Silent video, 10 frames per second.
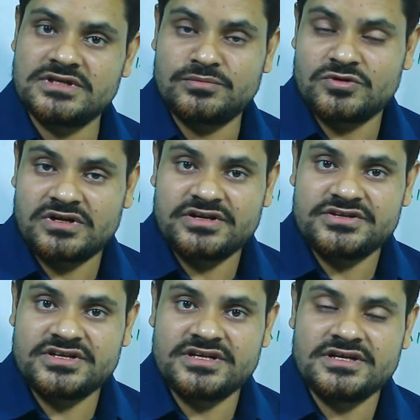the
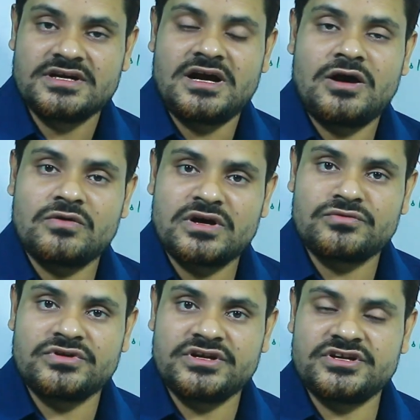molarity. How
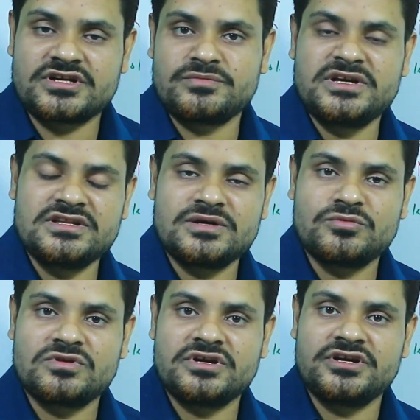can we determine the
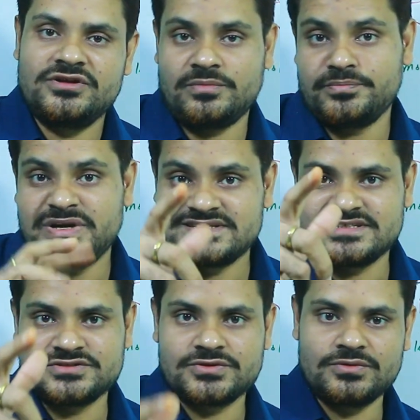molarity of
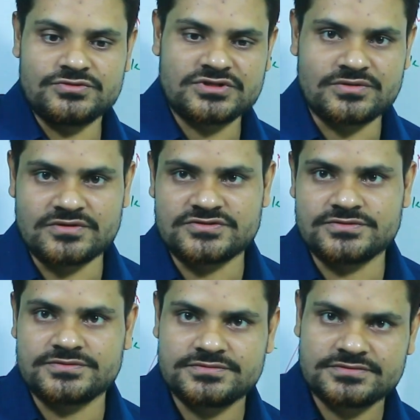mixing solution also?